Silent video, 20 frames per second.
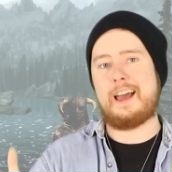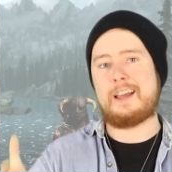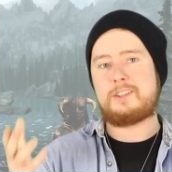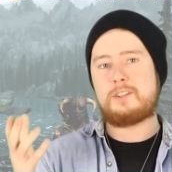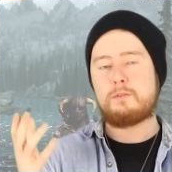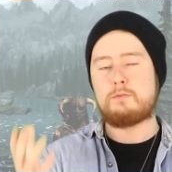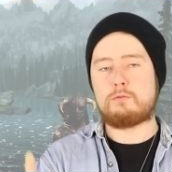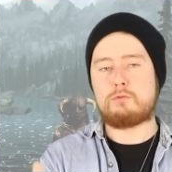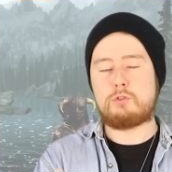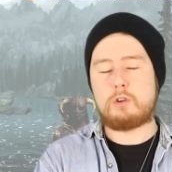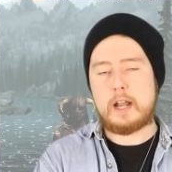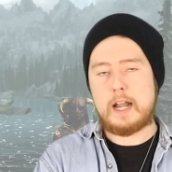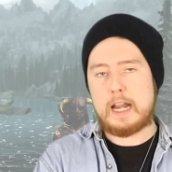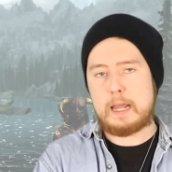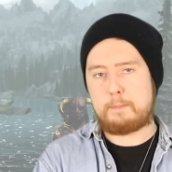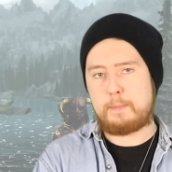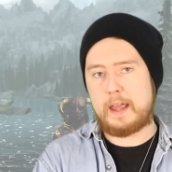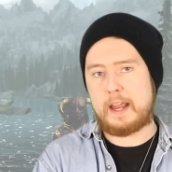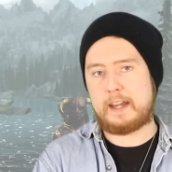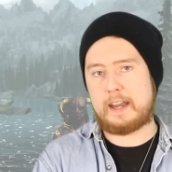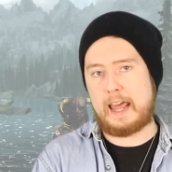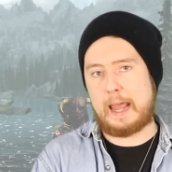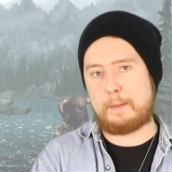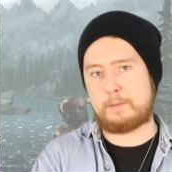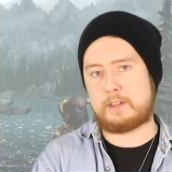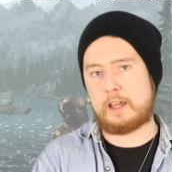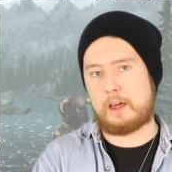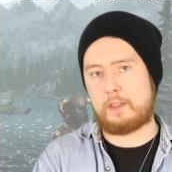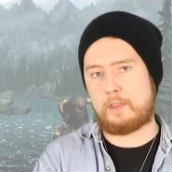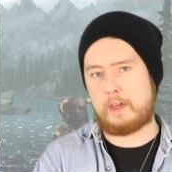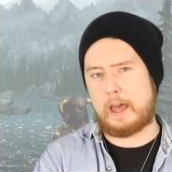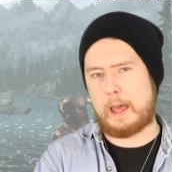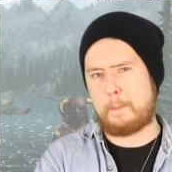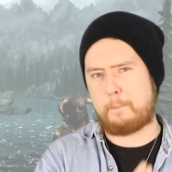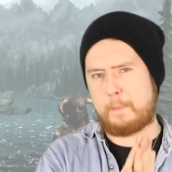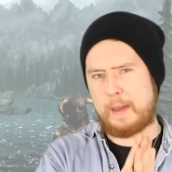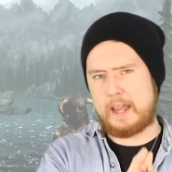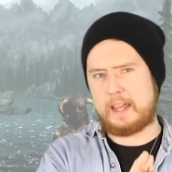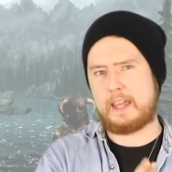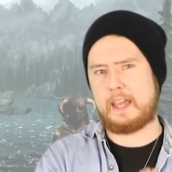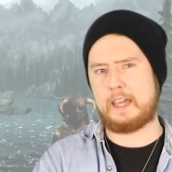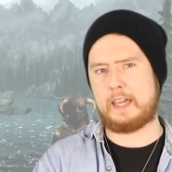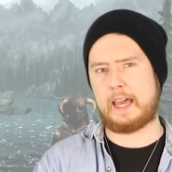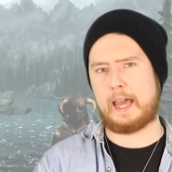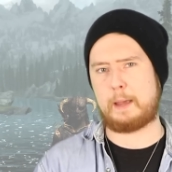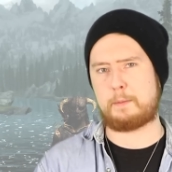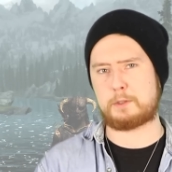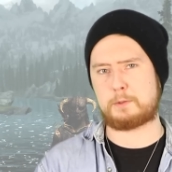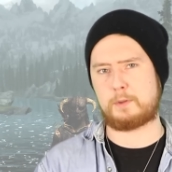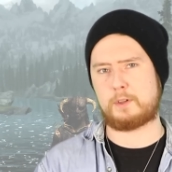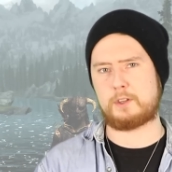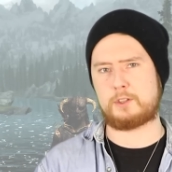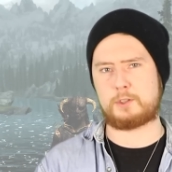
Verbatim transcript: There's some really big names out there making games for the